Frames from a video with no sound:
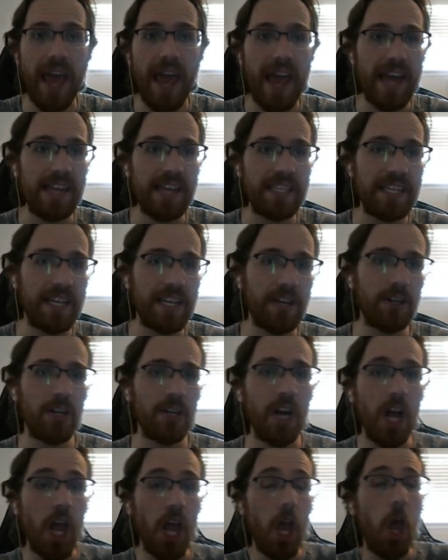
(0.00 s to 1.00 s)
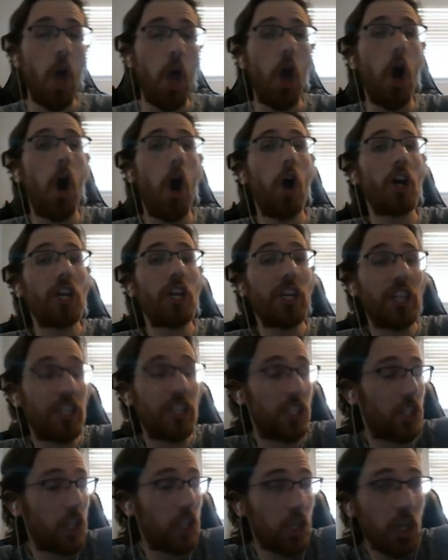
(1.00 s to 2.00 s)
A tier.
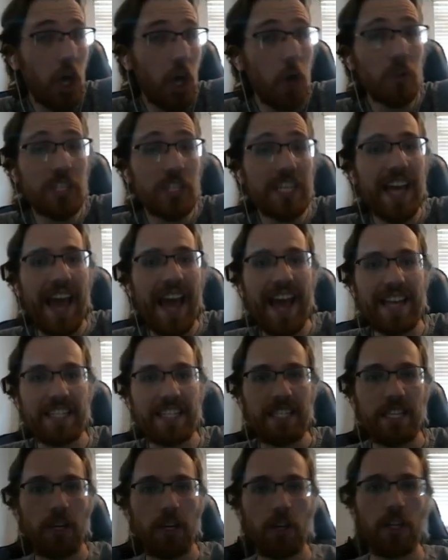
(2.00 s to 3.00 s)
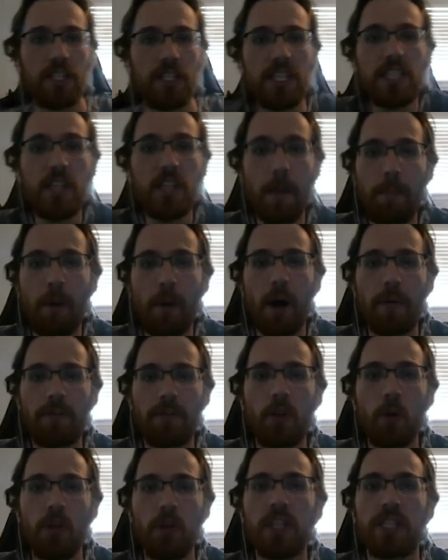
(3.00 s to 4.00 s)
Close to S tier, because it's a buff
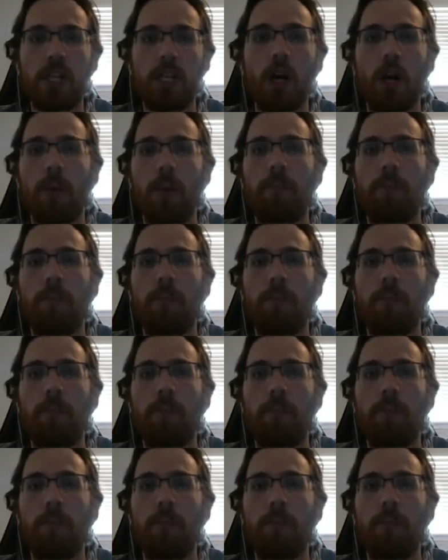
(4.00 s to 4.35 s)
dude that's gonna